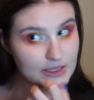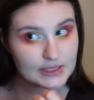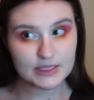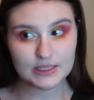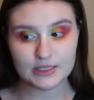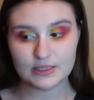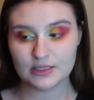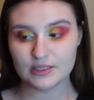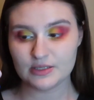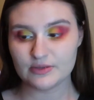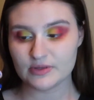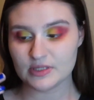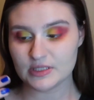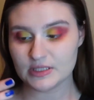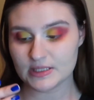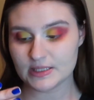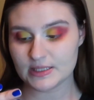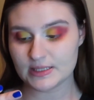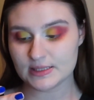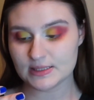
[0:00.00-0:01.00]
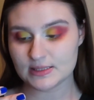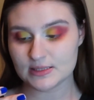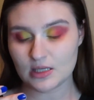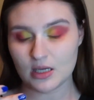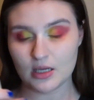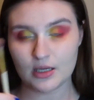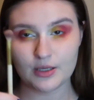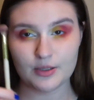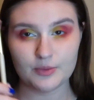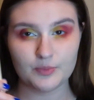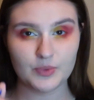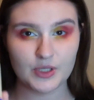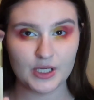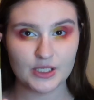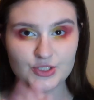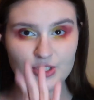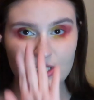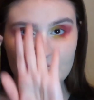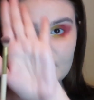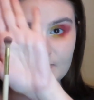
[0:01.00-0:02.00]
Take this
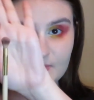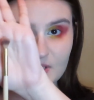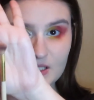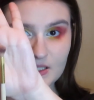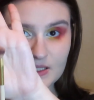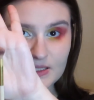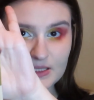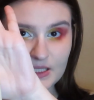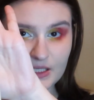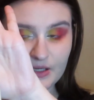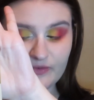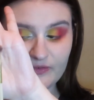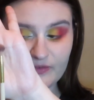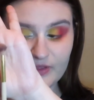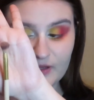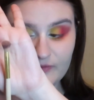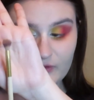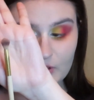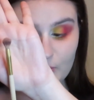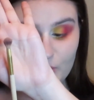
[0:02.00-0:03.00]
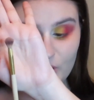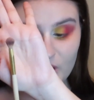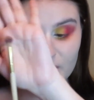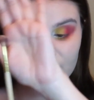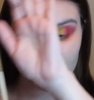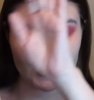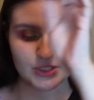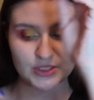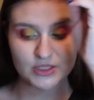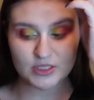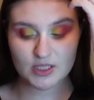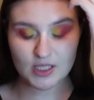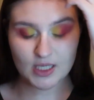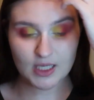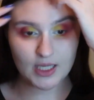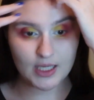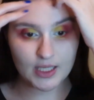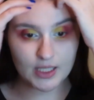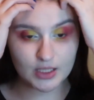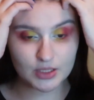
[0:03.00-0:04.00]
BH Cosmetics like fluffy brush
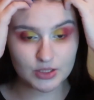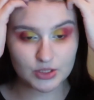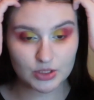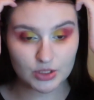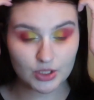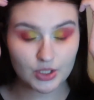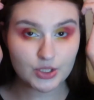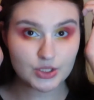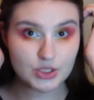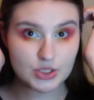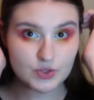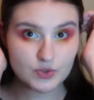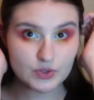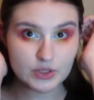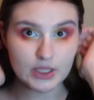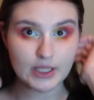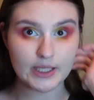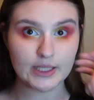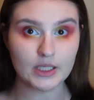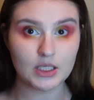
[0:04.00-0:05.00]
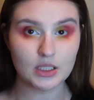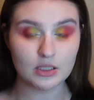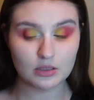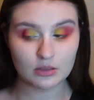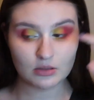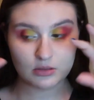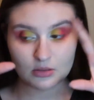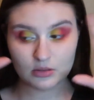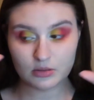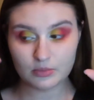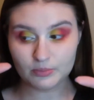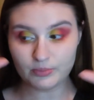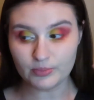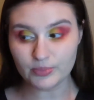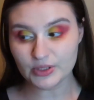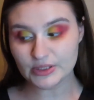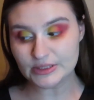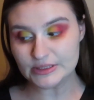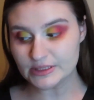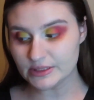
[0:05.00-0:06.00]
that I took to like
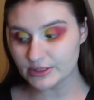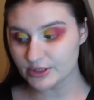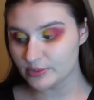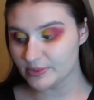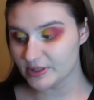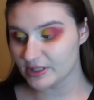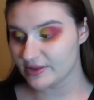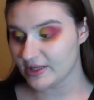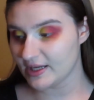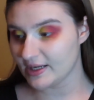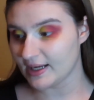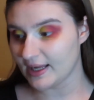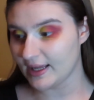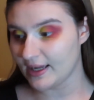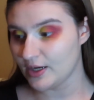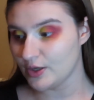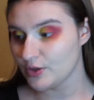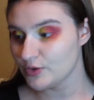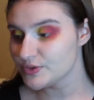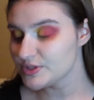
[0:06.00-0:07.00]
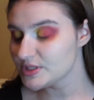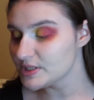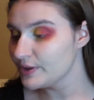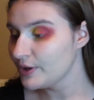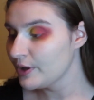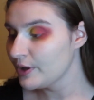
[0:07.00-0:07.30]
blend a little bit of that out.